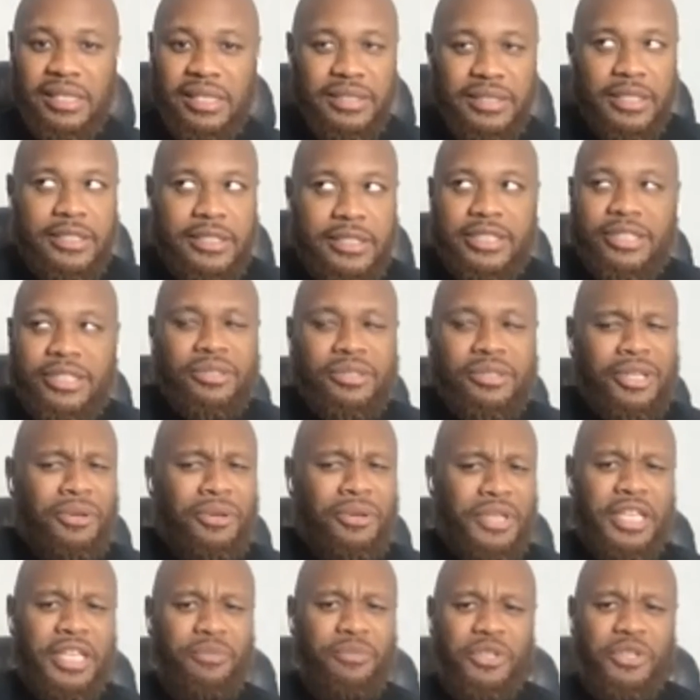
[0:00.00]
He's like, just
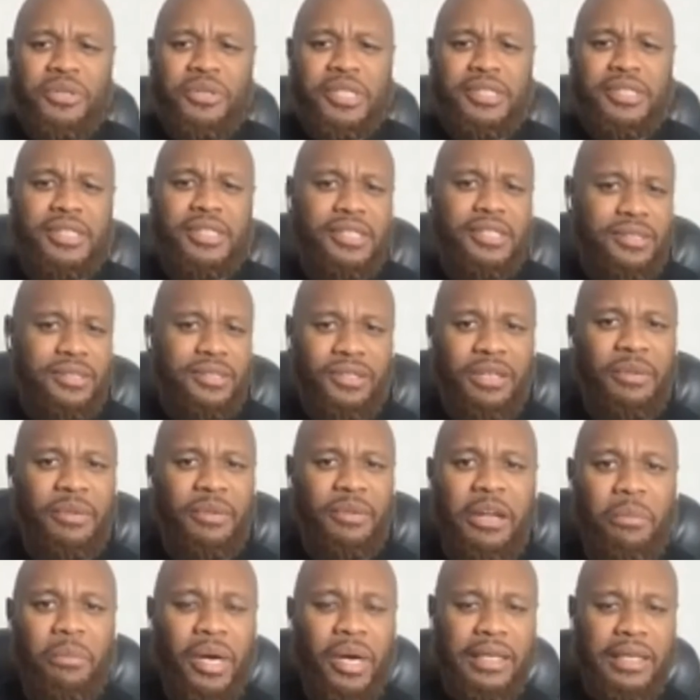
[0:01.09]
don't think when you get to this certain
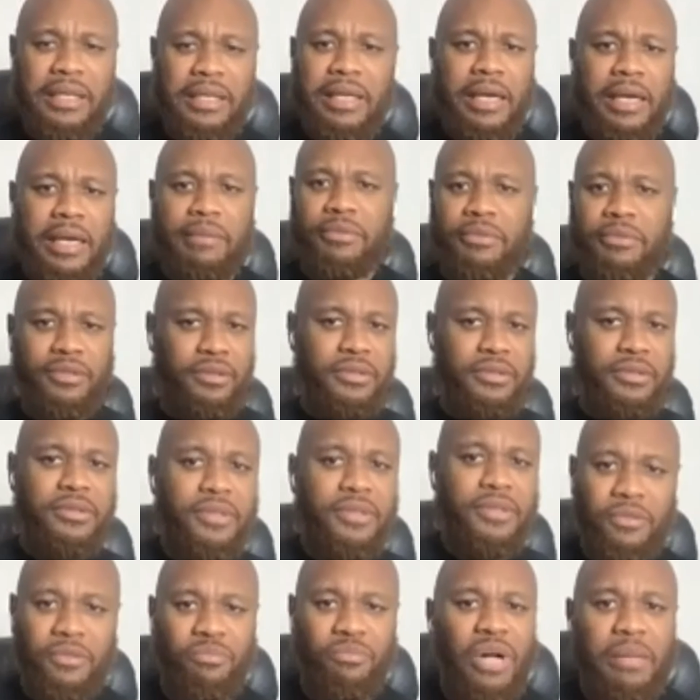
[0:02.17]
amount of money that
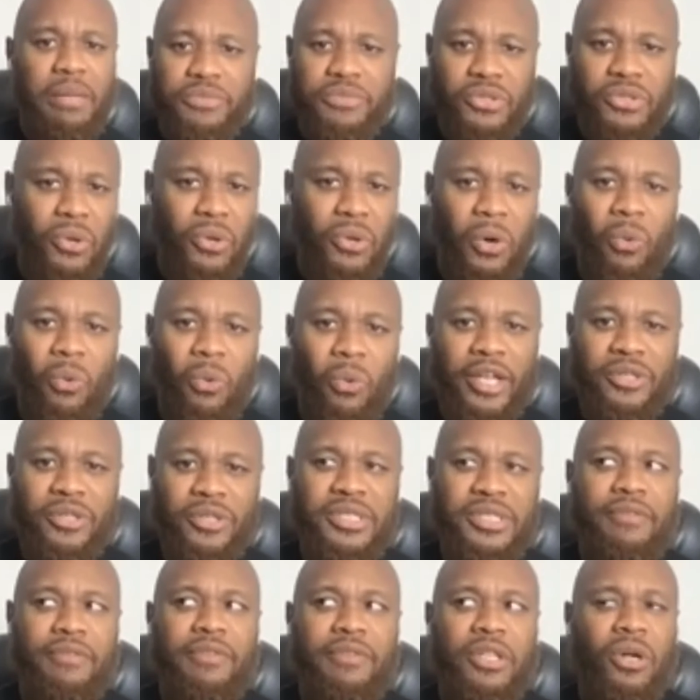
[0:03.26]
certain problems go away. You
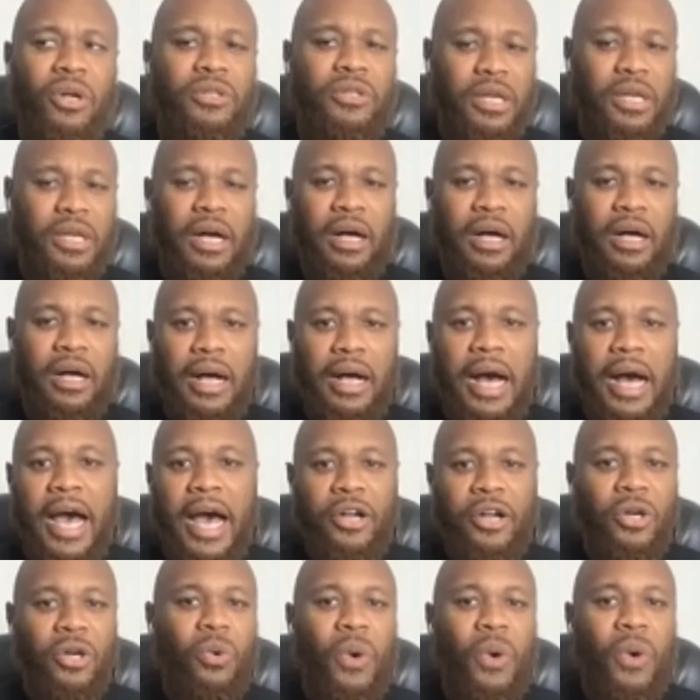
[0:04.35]
just have a
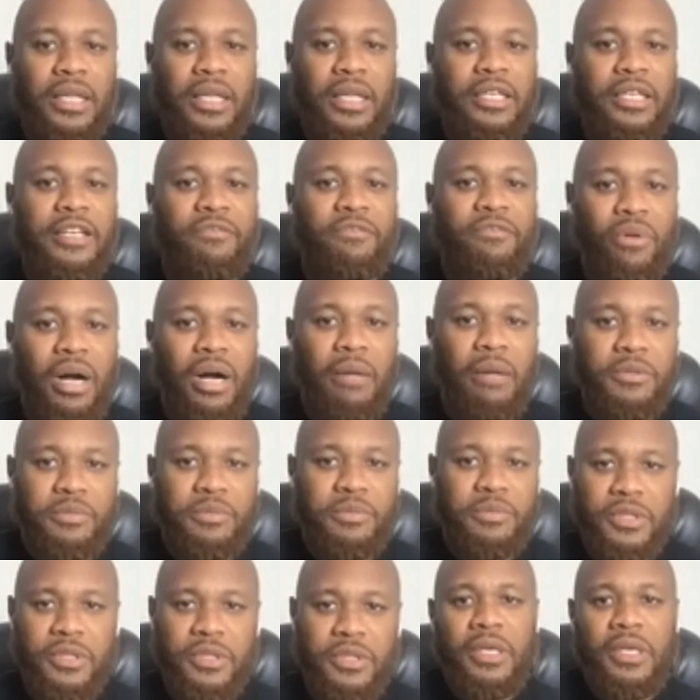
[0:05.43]
higher quality of problems.